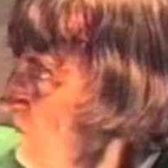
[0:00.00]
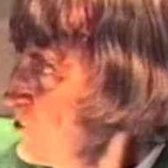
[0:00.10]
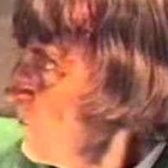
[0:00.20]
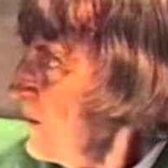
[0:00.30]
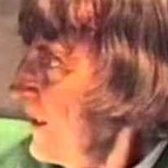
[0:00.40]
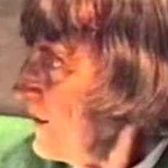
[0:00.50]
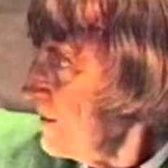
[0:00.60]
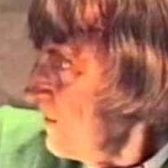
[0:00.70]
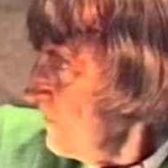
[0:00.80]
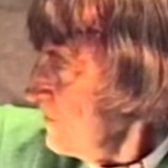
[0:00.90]
Rejuvelac,
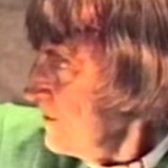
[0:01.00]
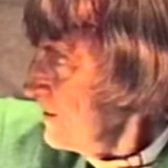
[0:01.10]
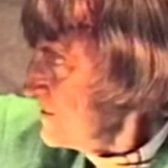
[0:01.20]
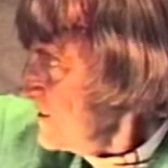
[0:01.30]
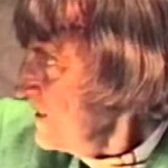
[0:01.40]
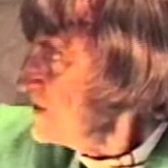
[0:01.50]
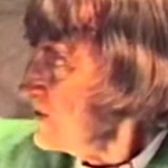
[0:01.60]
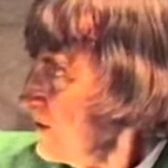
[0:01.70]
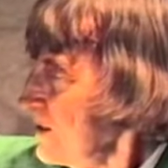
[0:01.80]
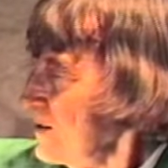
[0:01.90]
the, the seeds
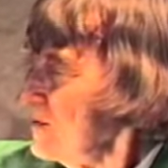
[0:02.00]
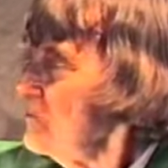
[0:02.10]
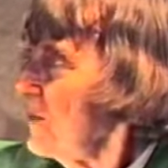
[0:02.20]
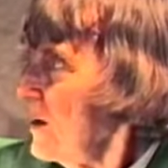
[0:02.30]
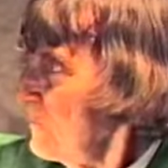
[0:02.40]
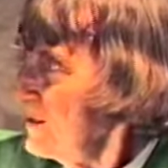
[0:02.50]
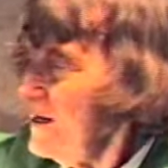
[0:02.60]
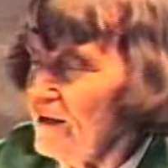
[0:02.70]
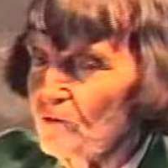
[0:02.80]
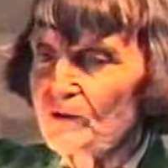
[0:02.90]
in it, but the
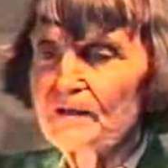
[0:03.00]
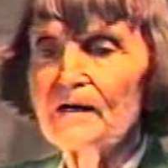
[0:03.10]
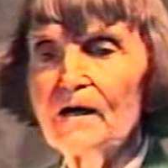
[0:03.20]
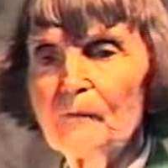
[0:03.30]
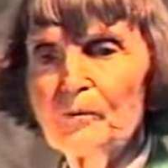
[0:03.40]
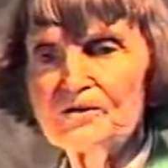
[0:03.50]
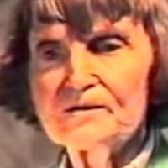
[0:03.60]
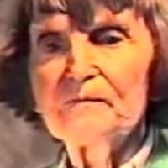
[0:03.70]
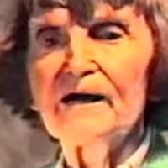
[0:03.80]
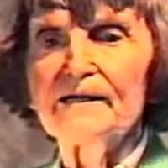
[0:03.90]
other one, Put
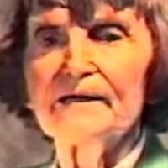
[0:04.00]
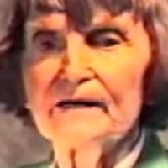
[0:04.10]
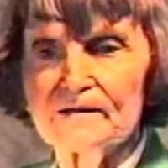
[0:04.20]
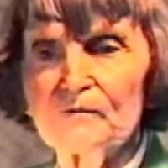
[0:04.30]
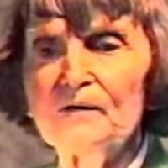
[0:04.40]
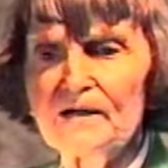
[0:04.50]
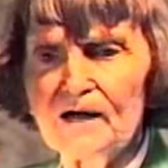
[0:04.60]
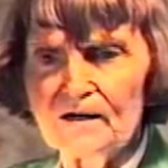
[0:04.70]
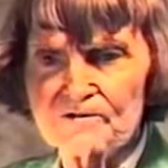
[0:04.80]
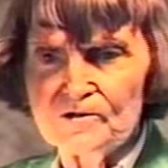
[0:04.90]
some honey in, the real
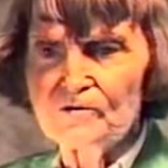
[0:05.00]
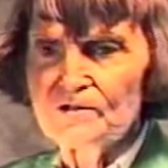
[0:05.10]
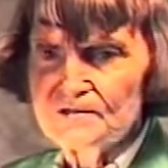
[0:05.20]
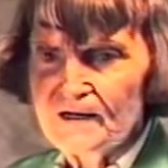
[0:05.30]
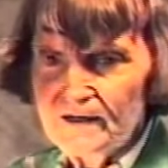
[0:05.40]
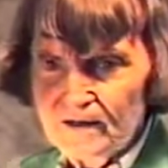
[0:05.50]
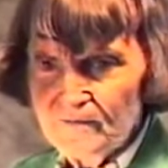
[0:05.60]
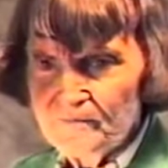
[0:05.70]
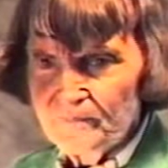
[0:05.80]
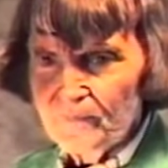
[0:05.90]
honest to goodness honey,
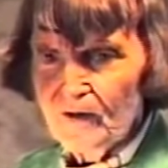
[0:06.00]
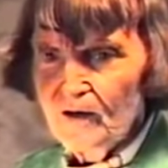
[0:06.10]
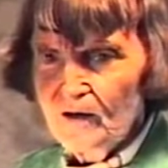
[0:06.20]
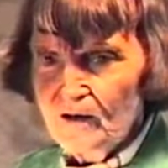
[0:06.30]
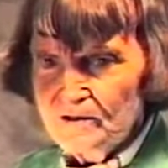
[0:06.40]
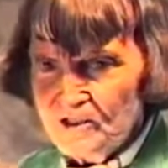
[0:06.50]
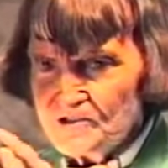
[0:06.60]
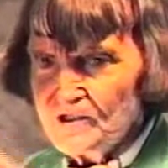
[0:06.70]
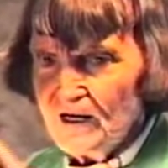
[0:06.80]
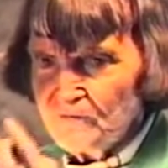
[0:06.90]

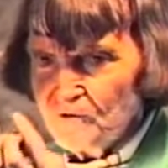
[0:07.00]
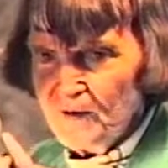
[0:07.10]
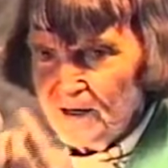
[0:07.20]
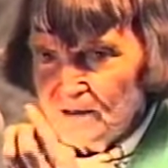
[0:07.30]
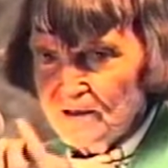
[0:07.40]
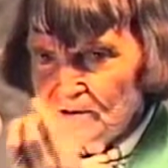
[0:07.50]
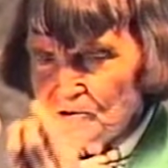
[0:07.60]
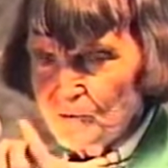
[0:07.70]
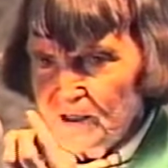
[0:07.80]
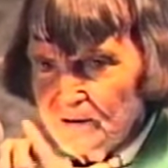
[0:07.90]
just enough to make it a little
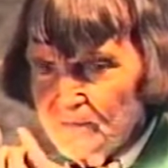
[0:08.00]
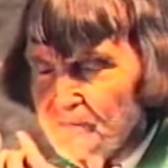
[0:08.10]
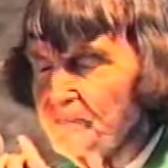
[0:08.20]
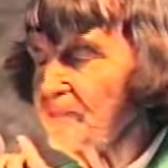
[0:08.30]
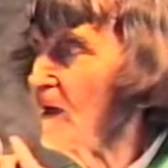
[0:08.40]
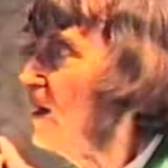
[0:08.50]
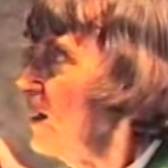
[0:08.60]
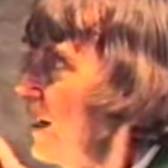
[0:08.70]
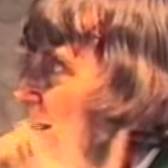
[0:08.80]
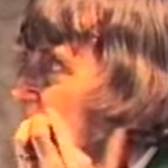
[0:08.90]
sweet.
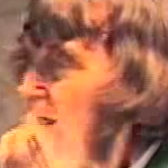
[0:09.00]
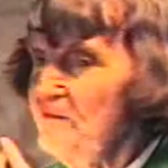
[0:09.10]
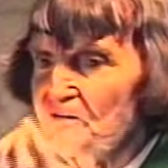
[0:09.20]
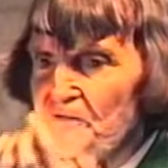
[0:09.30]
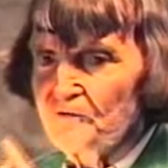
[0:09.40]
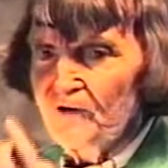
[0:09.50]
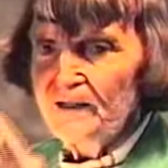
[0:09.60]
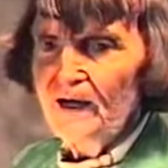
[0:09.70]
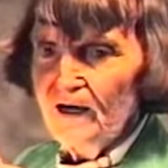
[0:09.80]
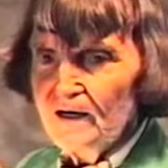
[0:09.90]
And leave it for three
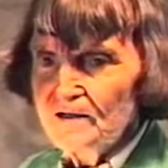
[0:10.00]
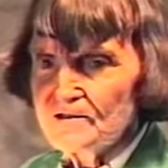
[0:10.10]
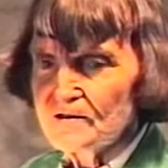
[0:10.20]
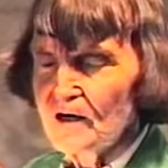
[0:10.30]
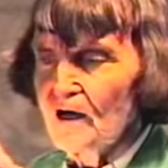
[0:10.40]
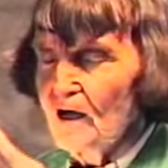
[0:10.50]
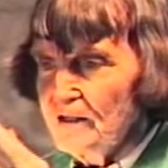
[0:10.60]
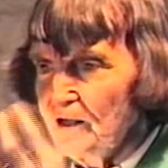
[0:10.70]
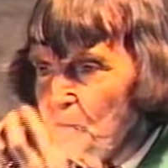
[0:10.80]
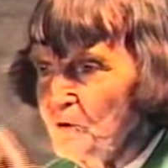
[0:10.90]
days,
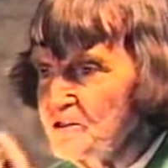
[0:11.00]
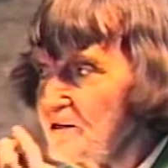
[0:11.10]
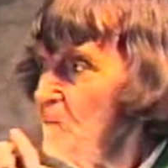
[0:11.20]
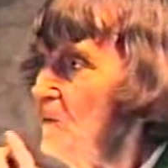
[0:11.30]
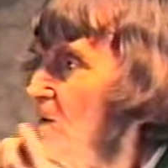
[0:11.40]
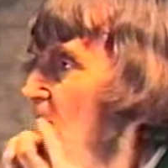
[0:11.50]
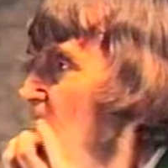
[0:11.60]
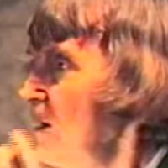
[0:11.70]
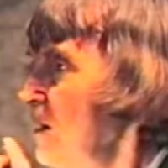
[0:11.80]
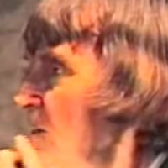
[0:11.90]
then put some
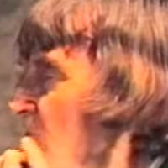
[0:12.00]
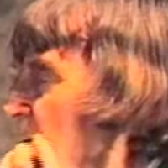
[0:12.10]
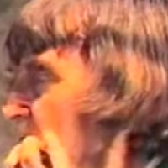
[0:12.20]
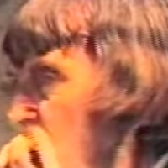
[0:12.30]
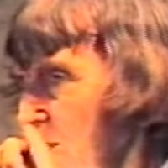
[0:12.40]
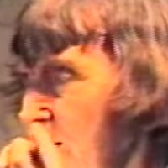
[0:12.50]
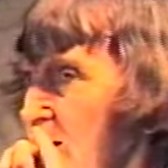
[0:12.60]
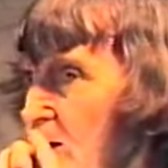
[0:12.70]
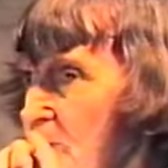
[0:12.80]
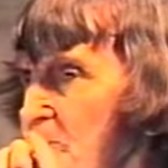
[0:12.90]
uh, the
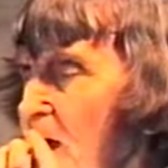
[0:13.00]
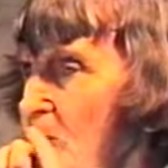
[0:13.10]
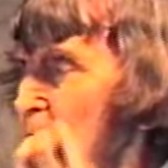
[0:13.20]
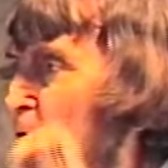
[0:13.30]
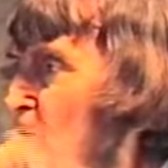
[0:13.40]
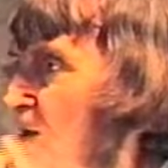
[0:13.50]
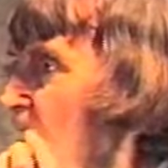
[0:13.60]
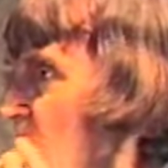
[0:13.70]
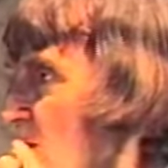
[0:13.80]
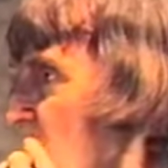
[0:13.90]
um, food
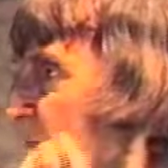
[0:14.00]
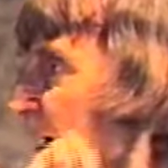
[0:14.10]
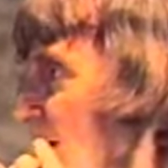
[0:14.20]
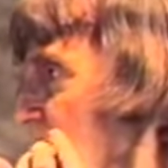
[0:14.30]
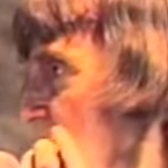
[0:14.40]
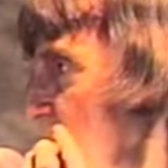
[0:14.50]
coloring red,